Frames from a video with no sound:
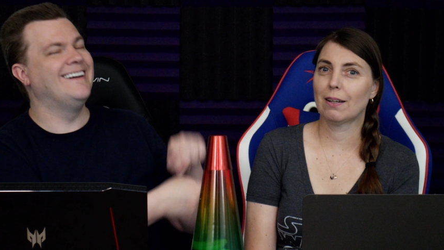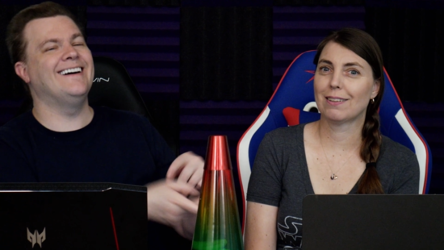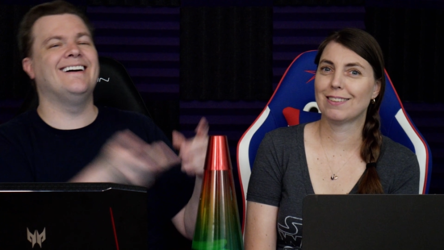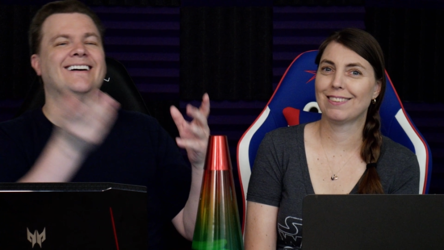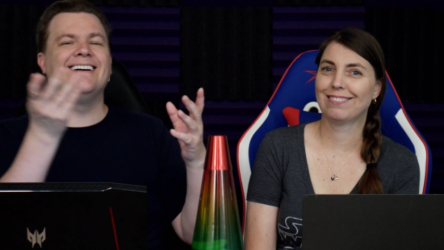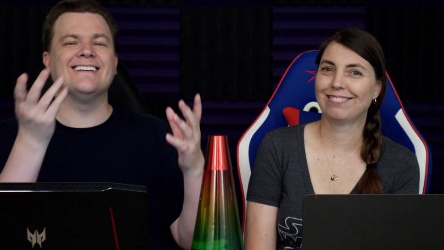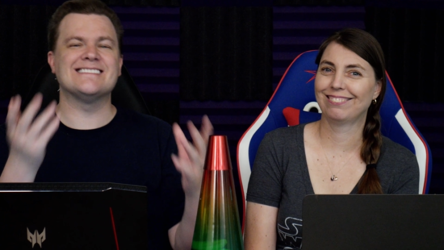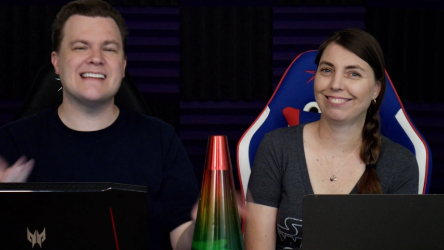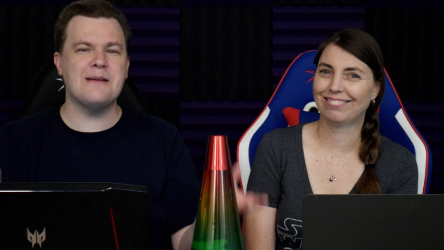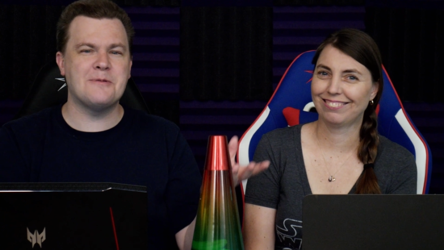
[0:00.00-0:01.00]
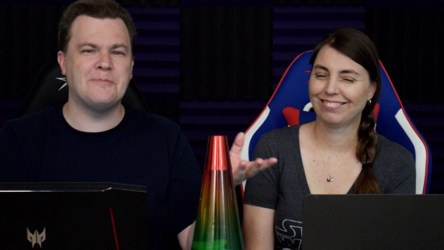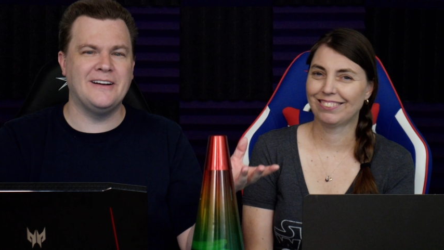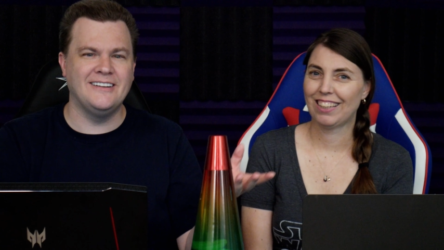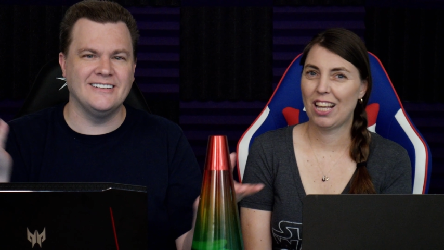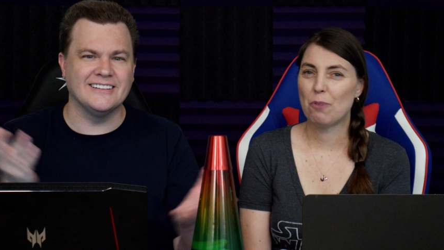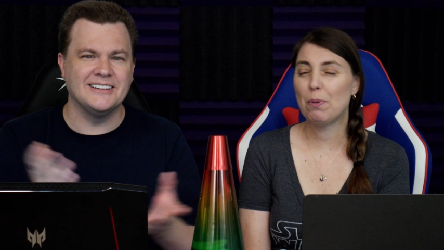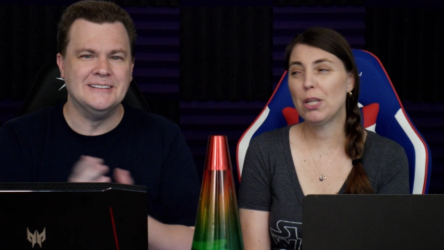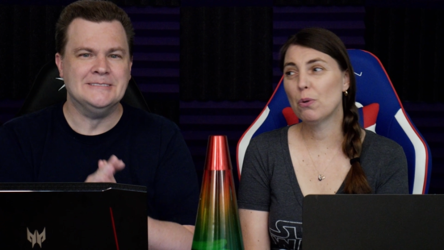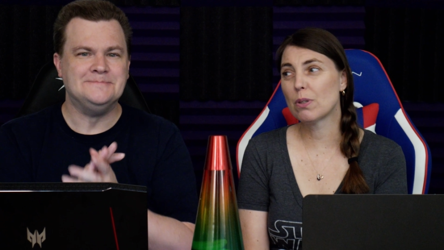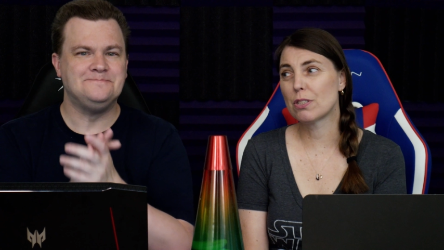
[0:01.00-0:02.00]
Speaker 1: Ah, Cyberpunk.
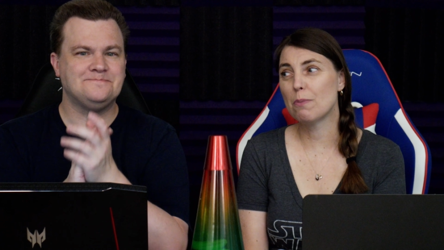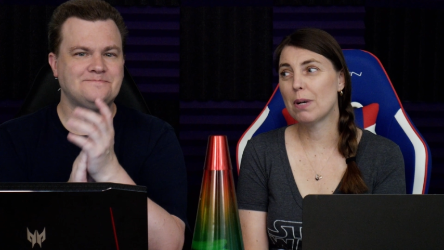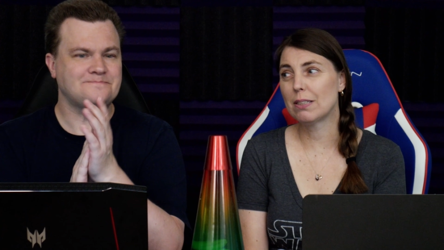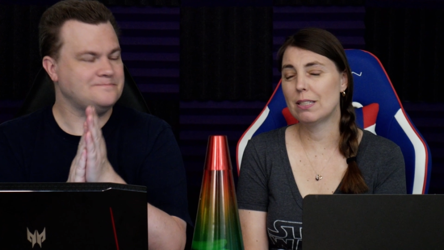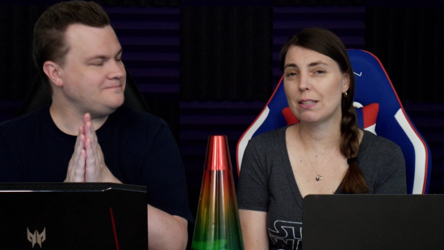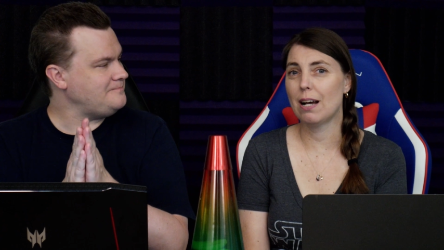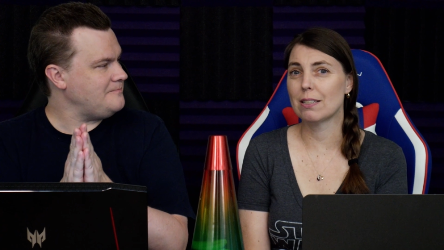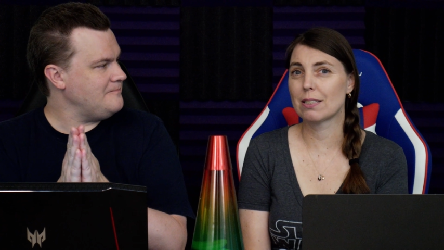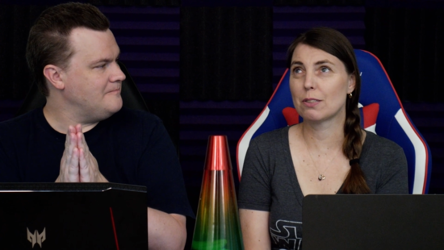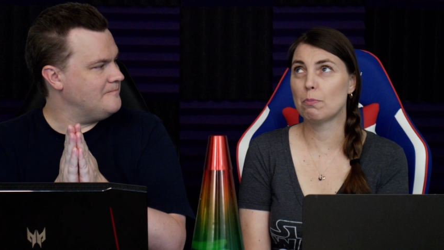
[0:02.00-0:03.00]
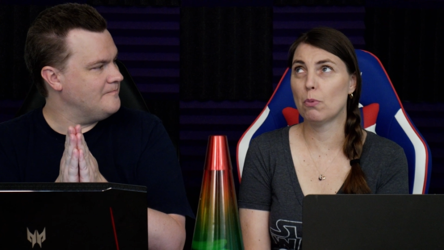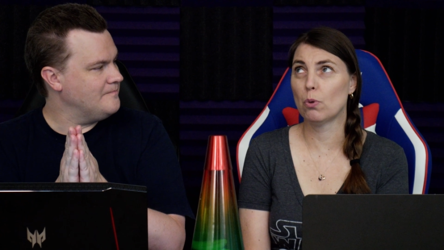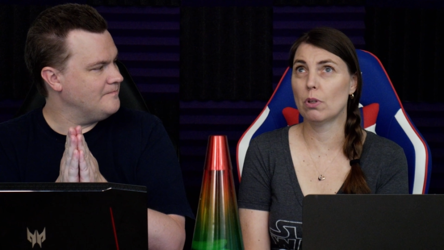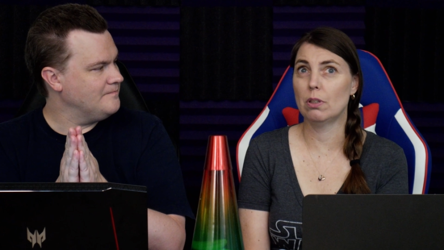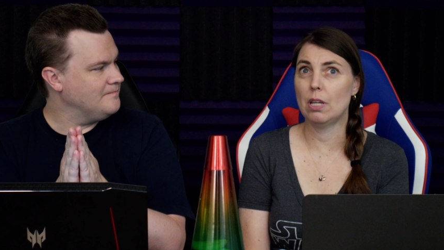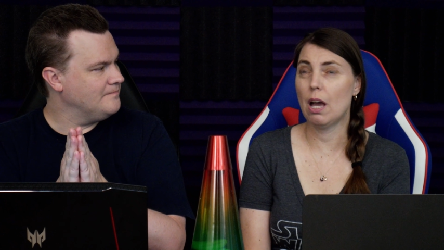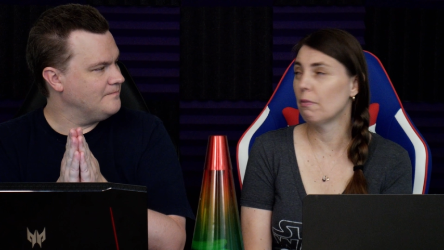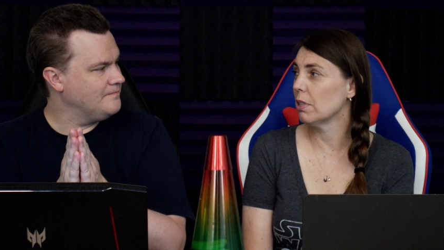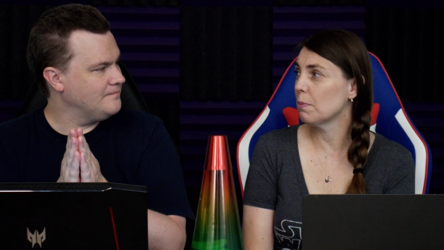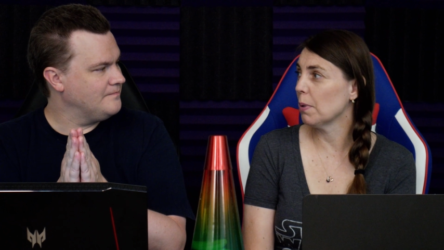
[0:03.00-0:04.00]
Speaker 2: But you also multitask more than the
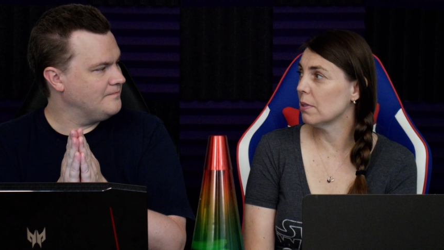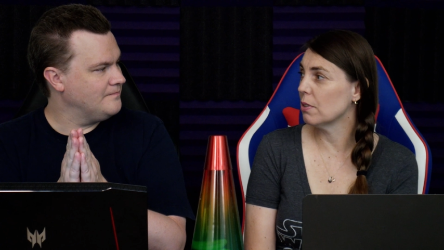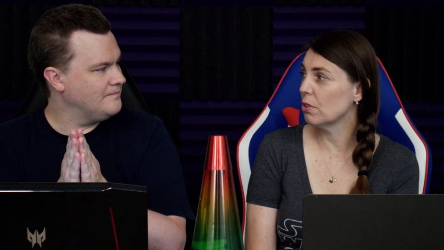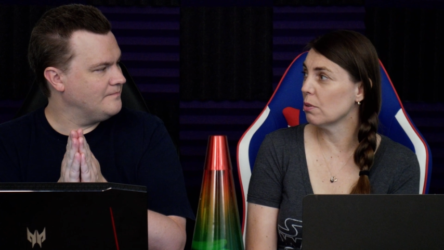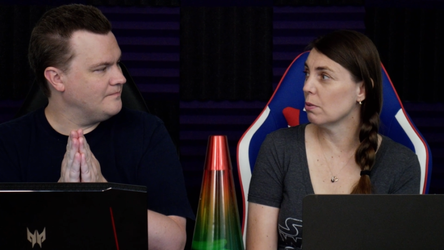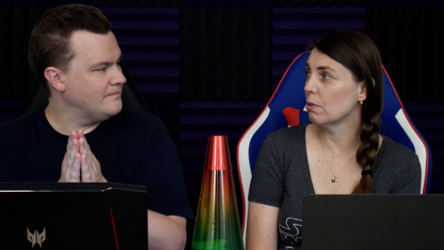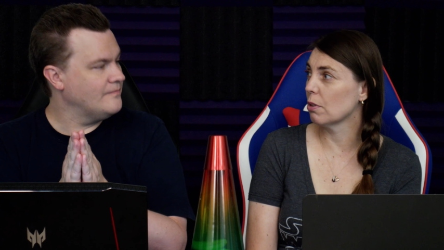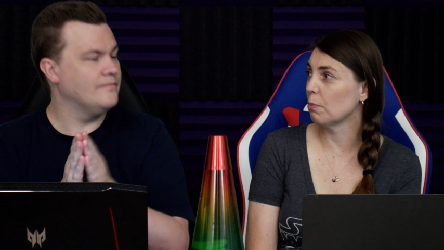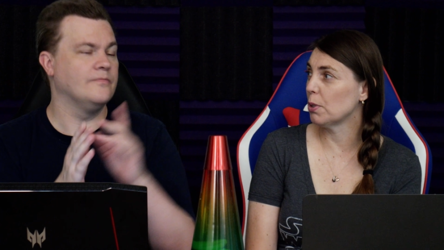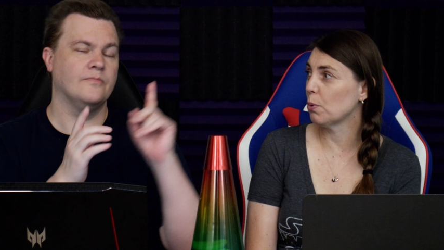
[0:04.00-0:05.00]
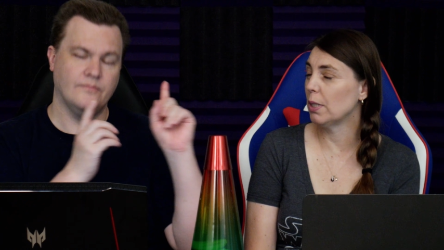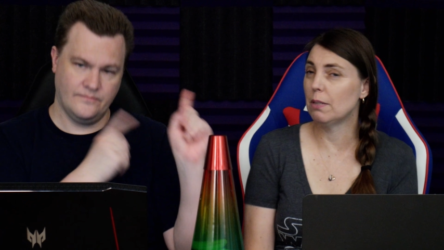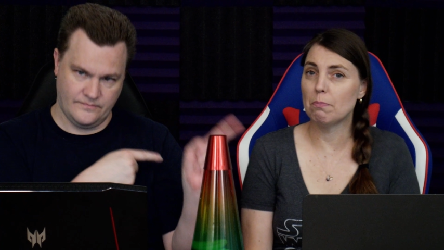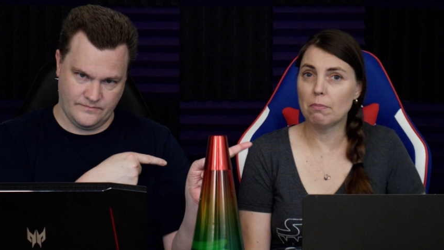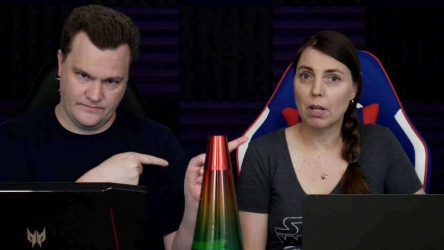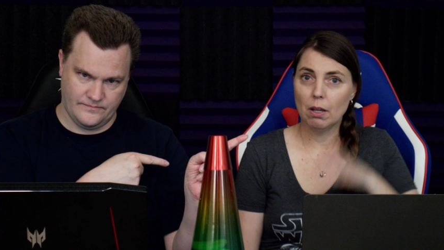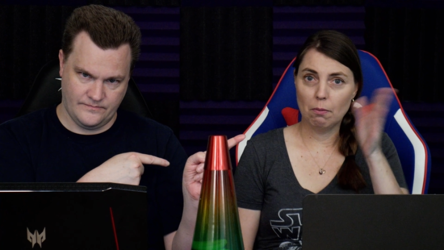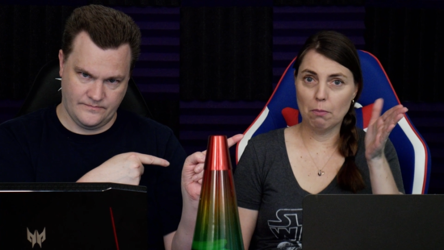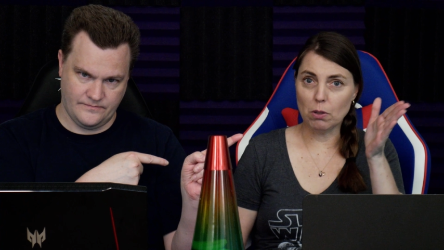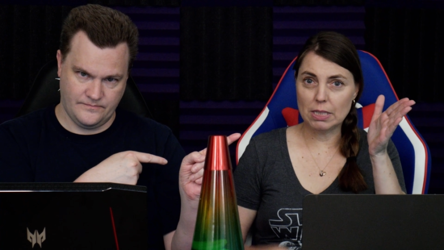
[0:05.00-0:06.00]
average person too. So between
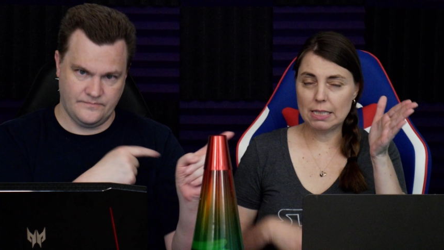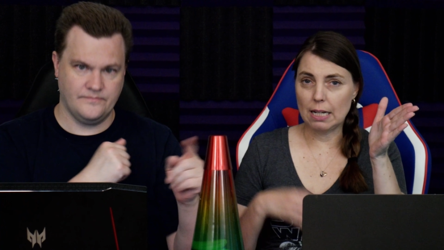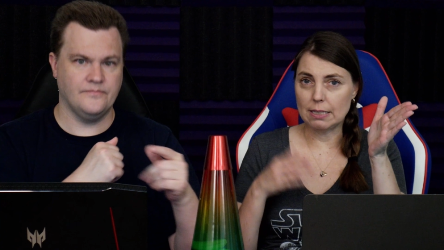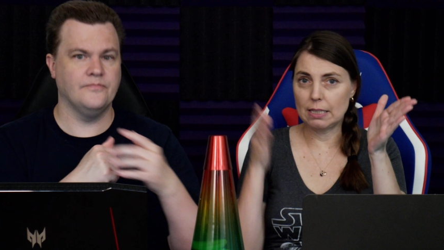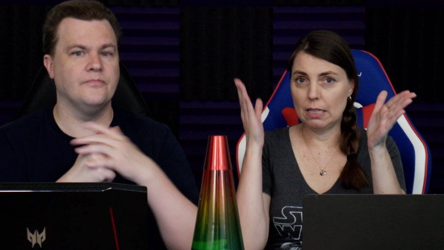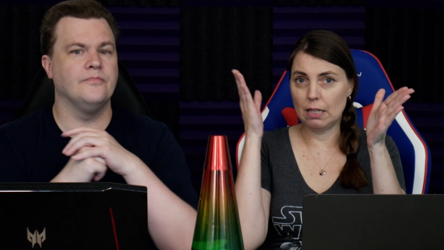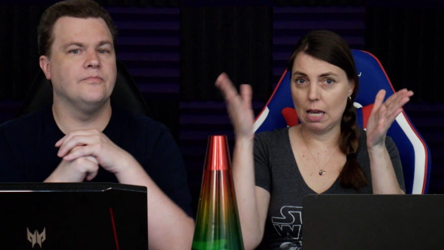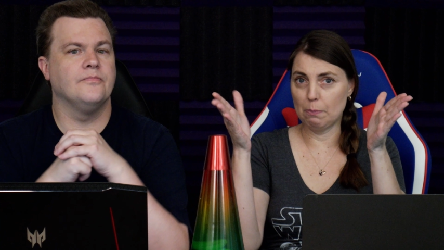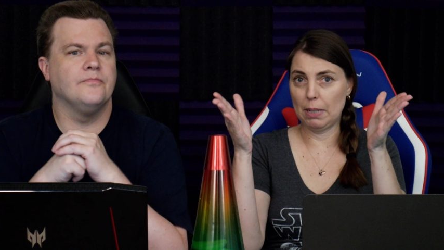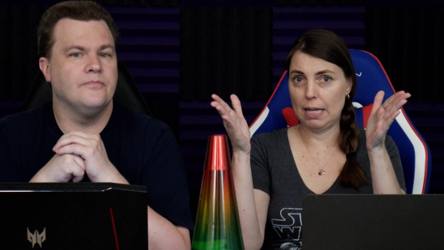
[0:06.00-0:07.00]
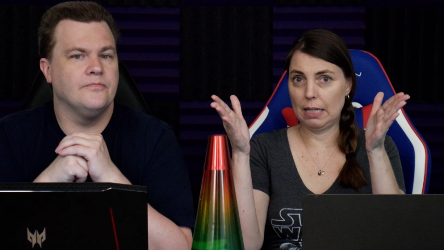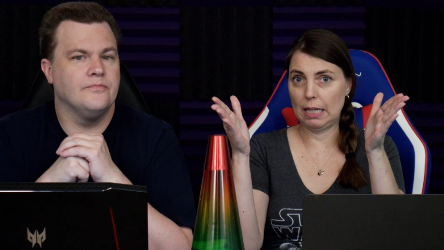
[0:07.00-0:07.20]
multitasking and playing a